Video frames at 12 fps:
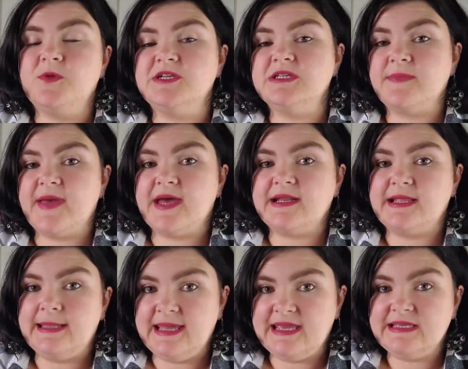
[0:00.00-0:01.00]
which is about
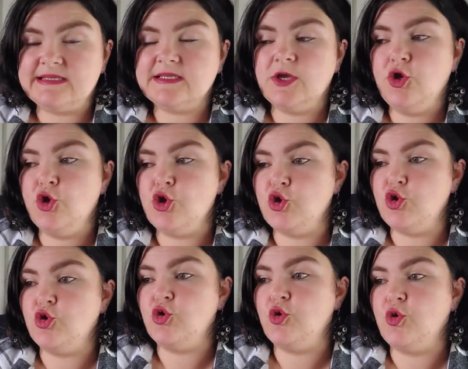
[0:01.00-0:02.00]
Elise,
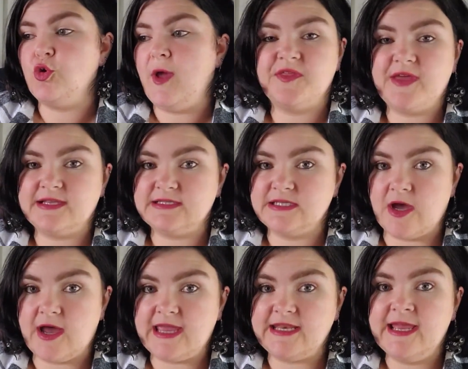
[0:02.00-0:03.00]
who her brother has
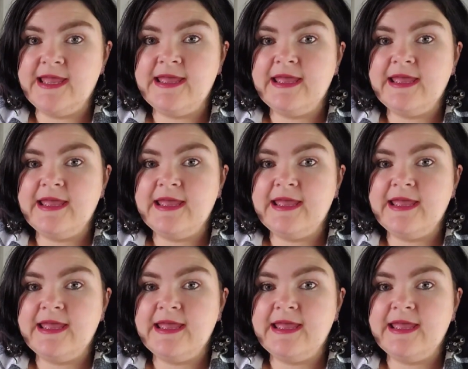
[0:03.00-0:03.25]
died,